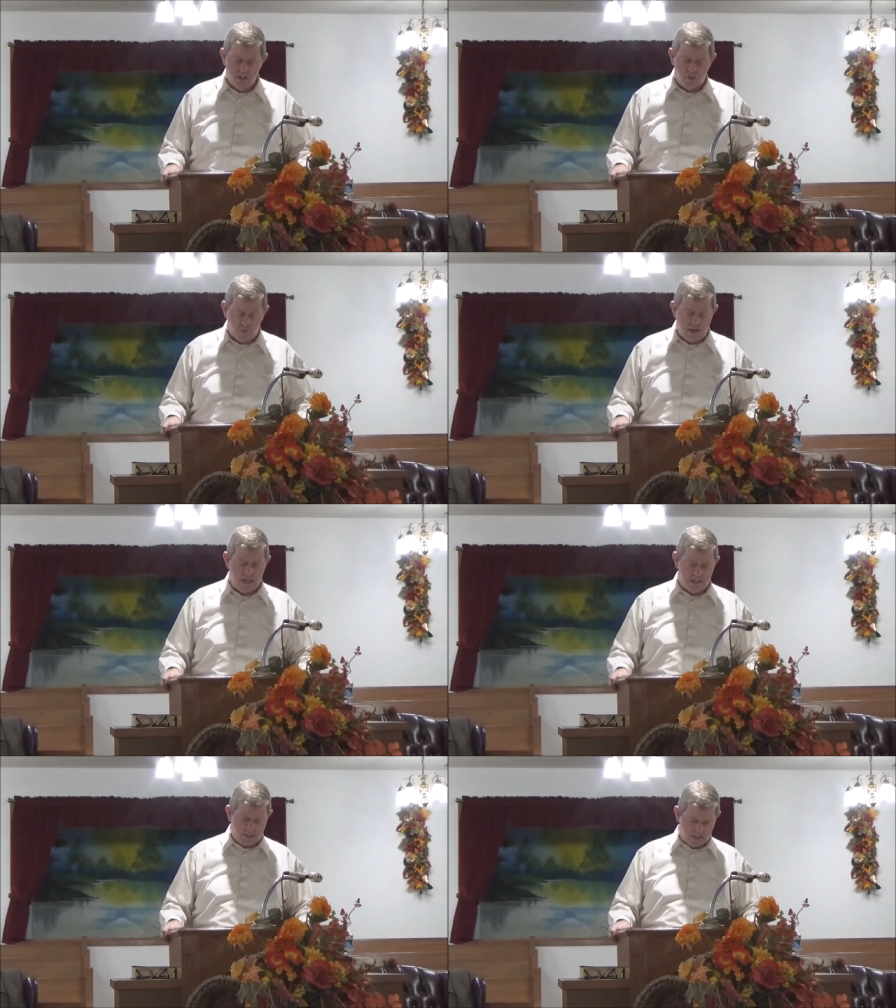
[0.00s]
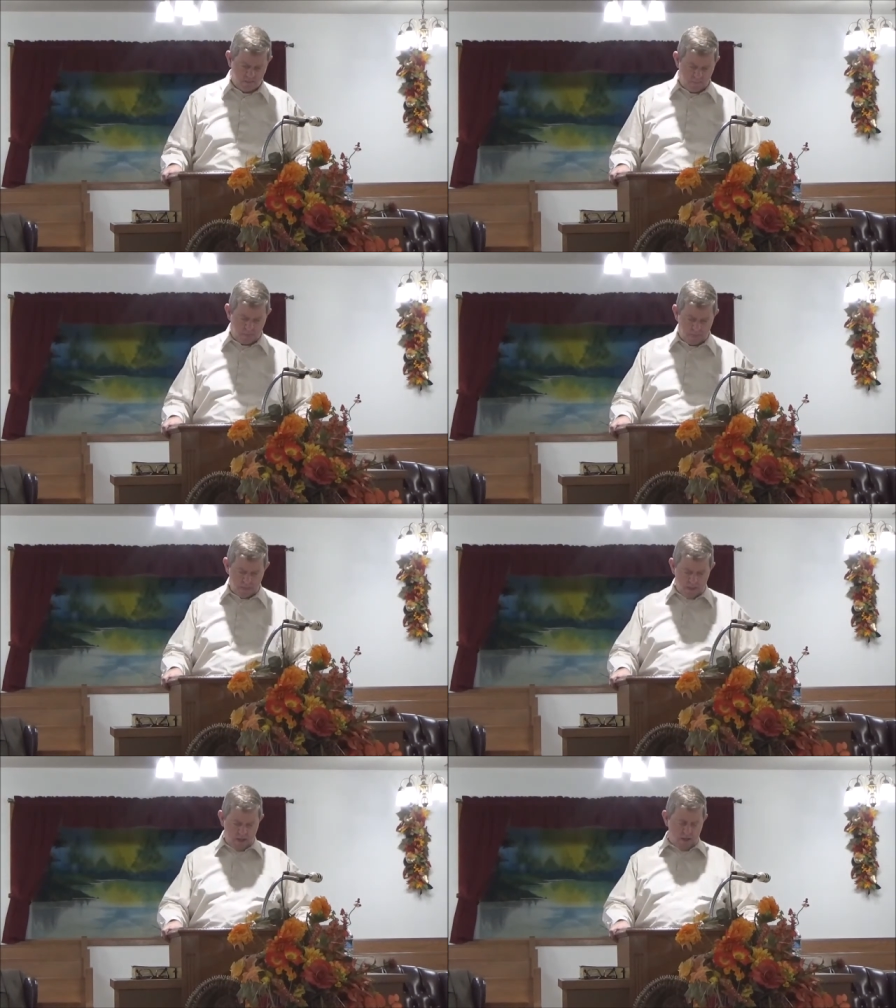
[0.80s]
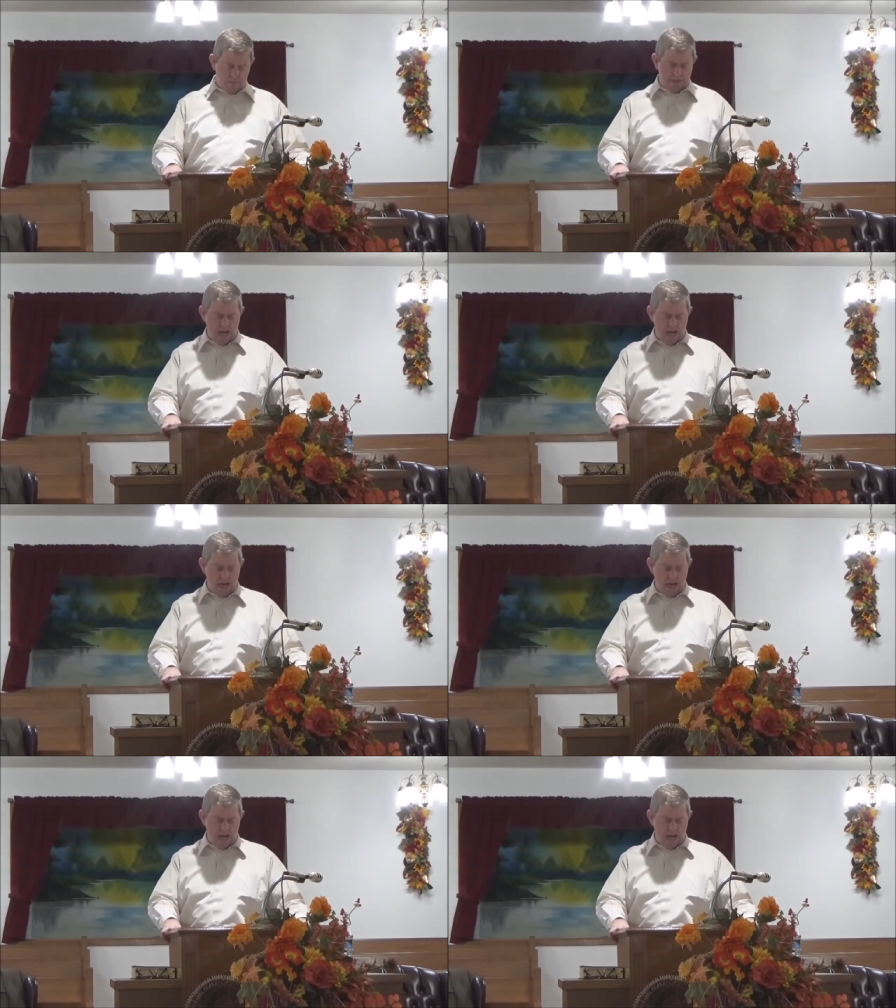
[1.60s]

rent. But